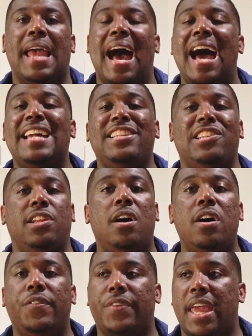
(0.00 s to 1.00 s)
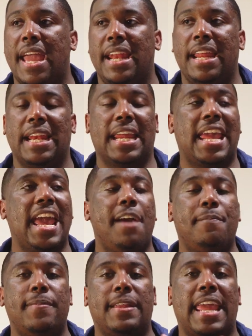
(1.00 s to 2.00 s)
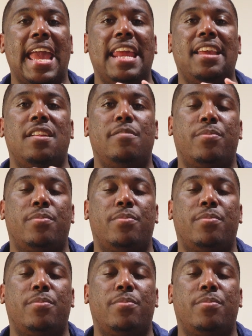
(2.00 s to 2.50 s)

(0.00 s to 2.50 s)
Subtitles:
I love Canon. Canon